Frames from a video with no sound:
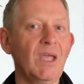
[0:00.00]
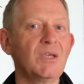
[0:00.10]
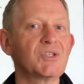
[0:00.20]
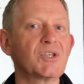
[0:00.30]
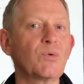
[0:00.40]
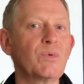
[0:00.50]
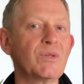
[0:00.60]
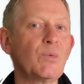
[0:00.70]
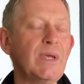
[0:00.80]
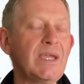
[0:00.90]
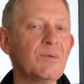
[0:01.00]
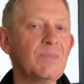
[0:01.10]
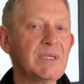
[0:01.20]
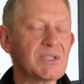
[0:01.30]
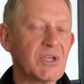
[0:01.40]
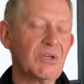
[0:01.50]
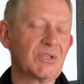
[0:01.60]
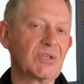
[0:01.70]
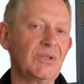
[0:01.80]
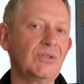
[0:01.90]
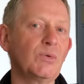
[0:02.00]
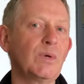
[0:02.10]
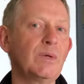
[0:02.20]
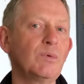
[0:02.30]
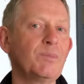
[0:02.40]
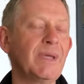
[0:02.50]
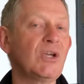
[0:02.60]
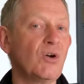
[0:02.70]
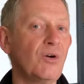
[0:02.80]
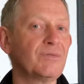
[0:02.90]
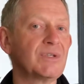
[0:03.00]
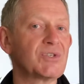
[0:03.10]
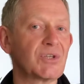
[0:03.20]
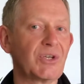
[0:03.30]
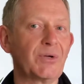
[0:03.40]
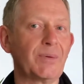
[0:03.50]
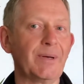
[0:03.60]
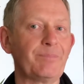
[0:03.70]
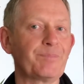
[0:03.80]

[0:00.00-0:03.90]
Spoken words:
so that we can be certain that we will be COVID secure.